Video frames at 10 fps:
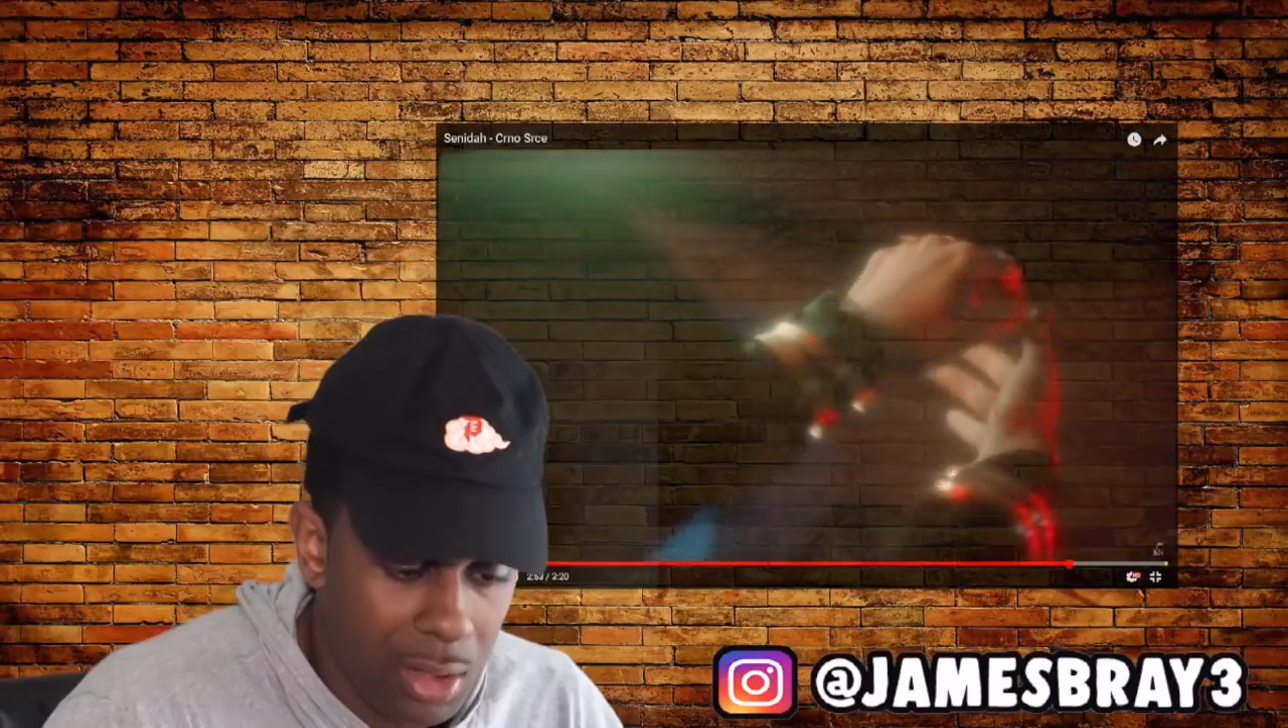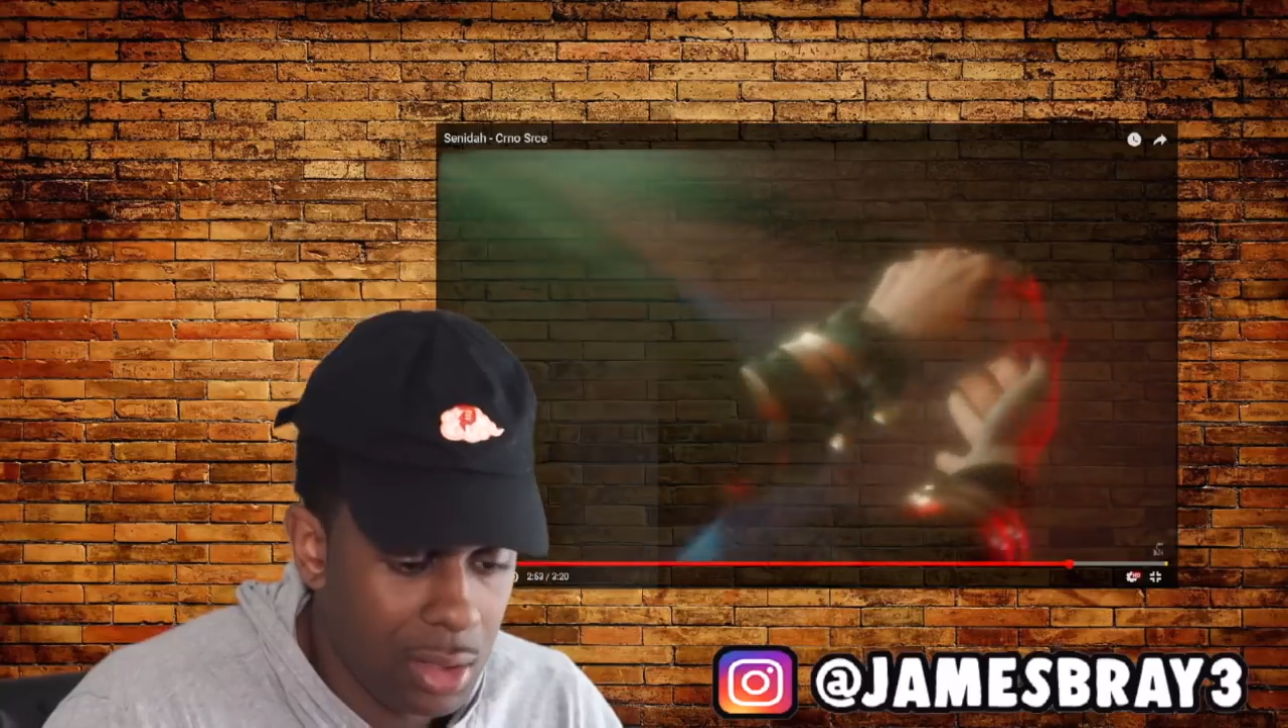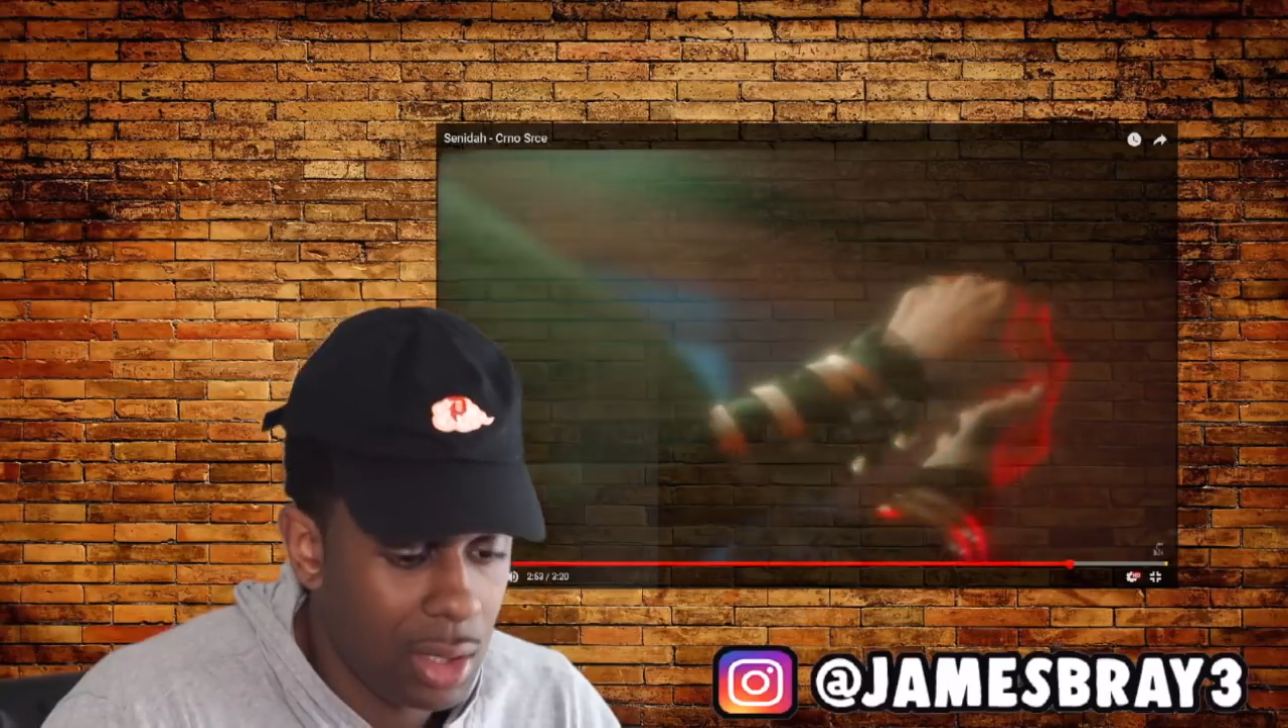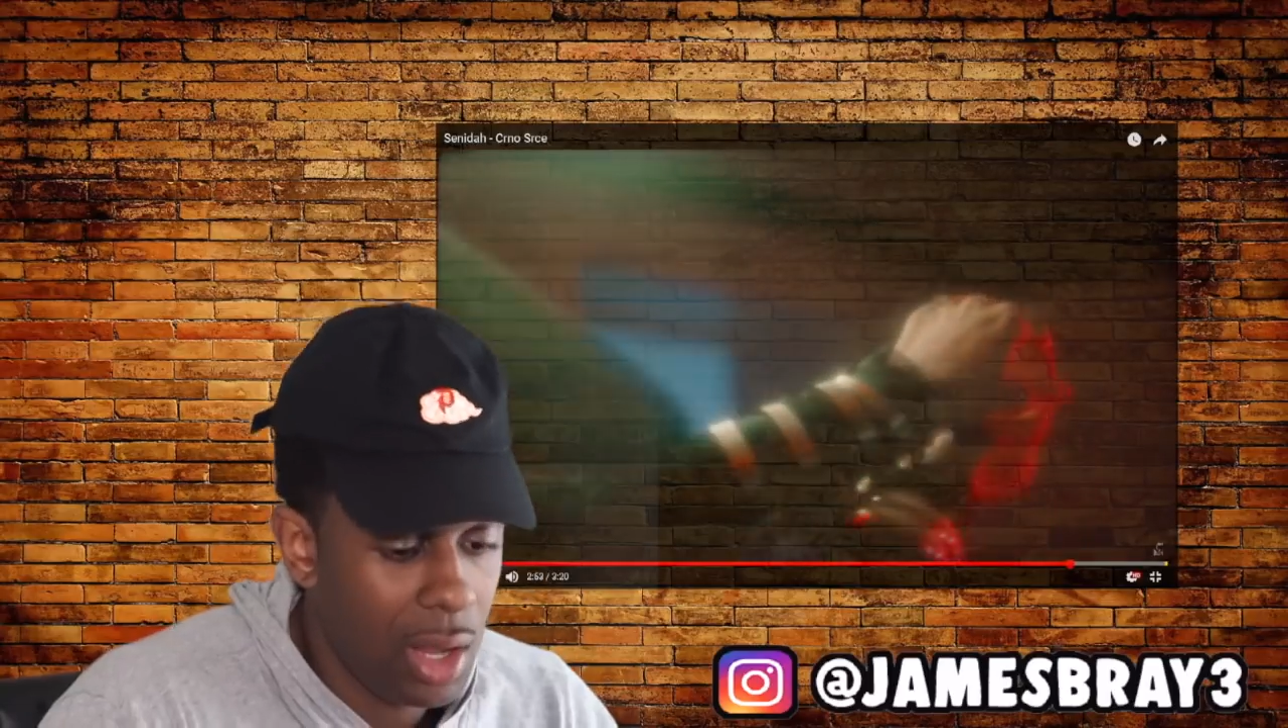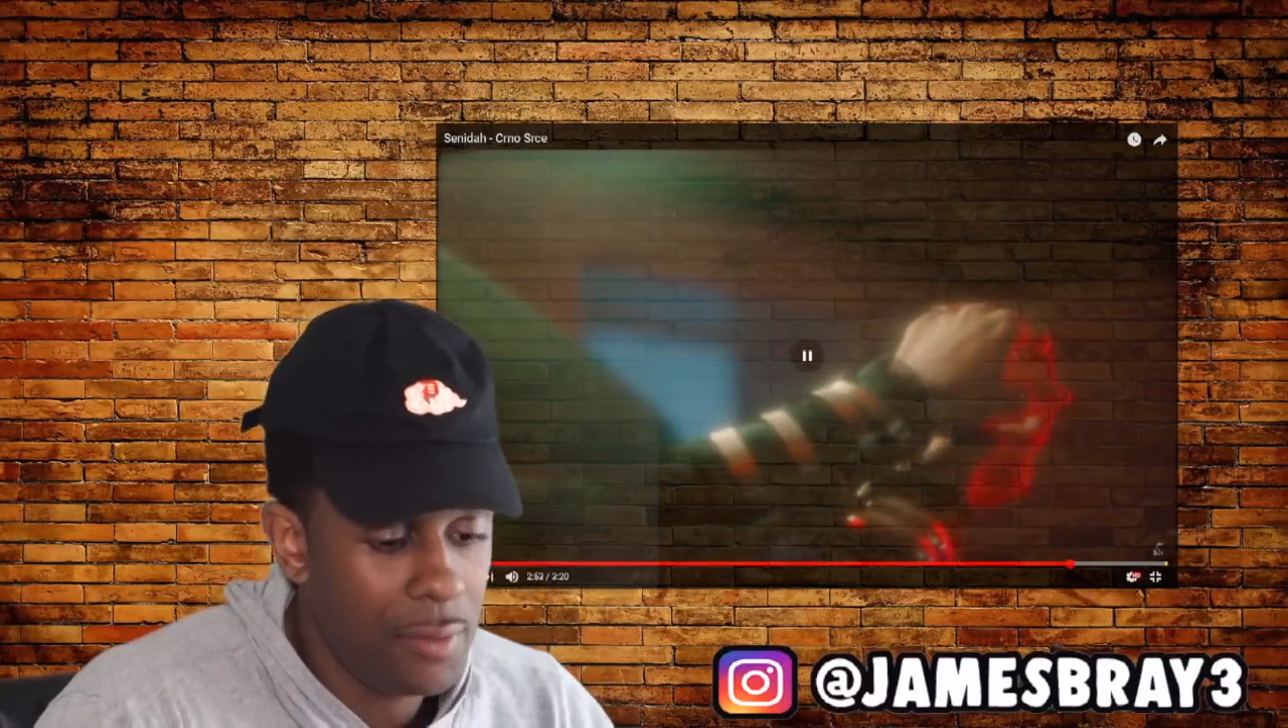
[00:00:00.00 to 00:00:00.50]

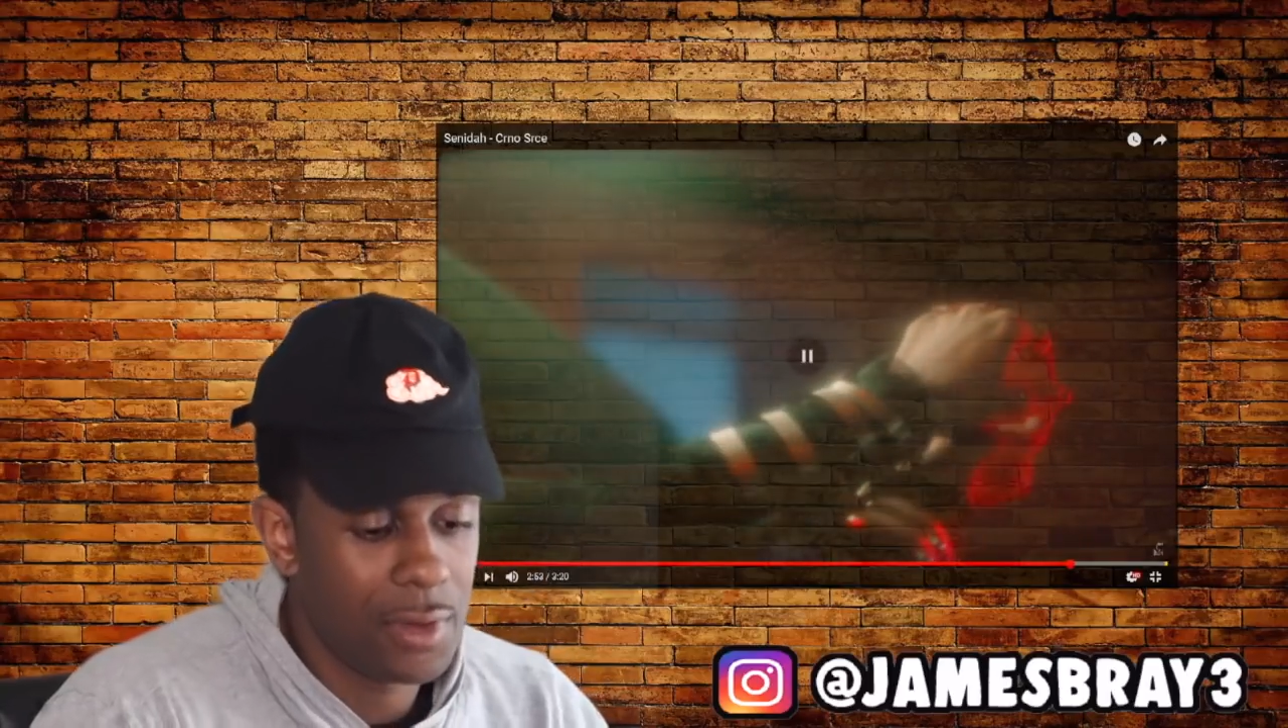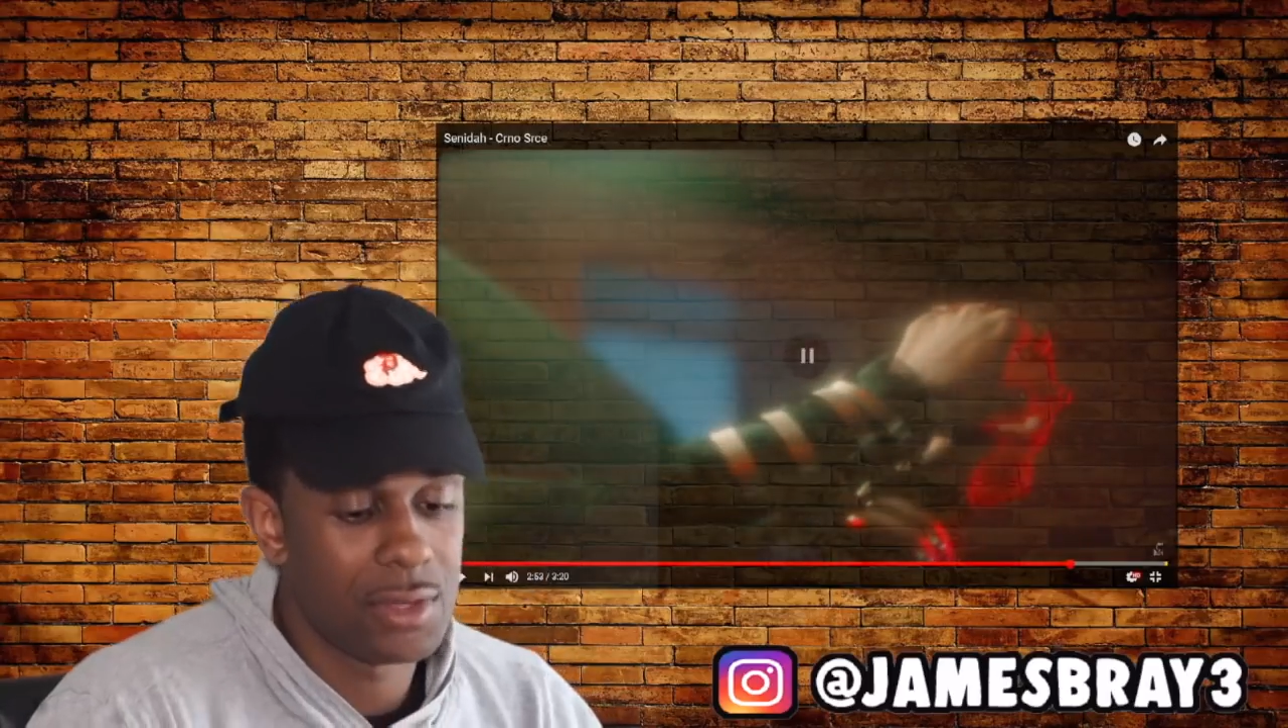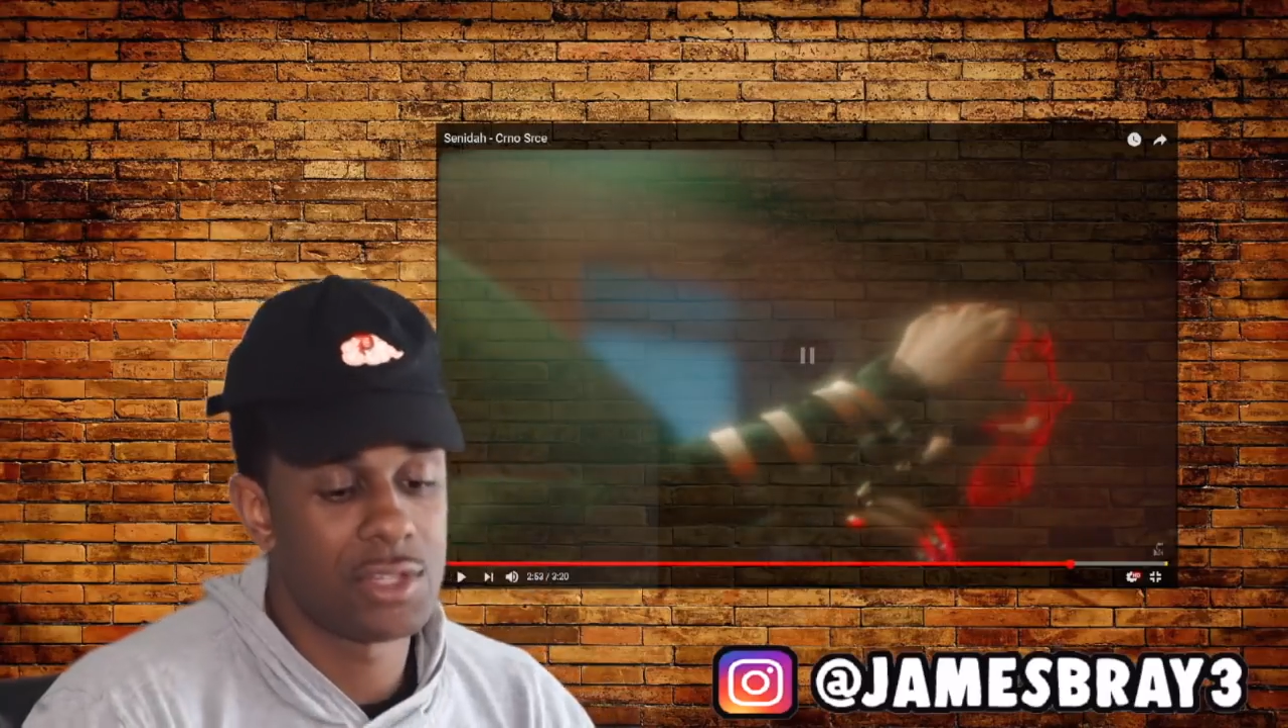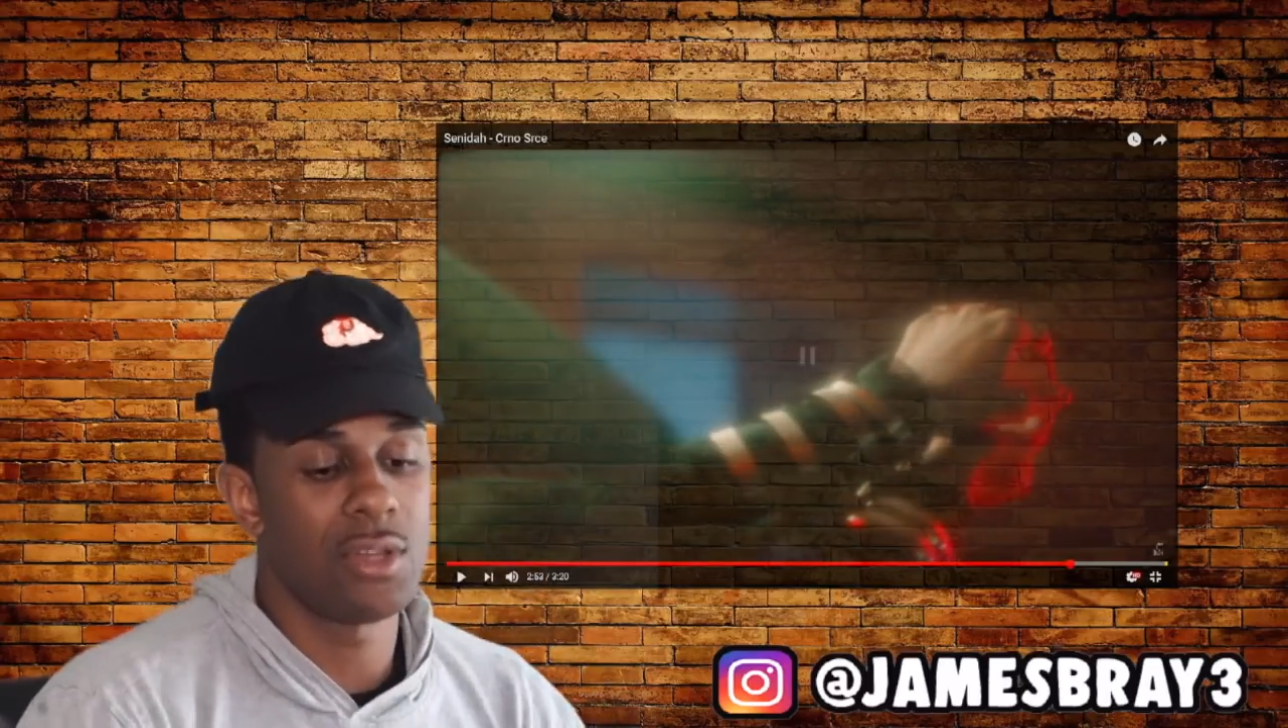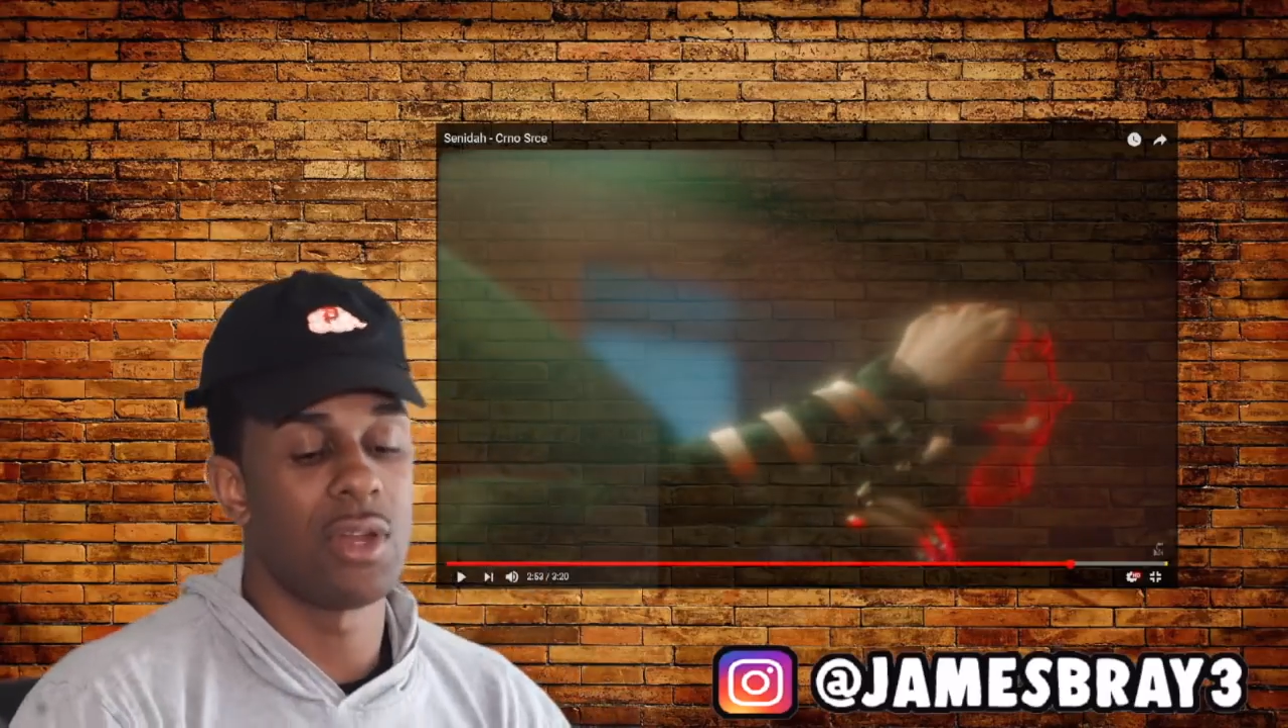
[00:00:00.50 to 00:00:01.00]
Love it too,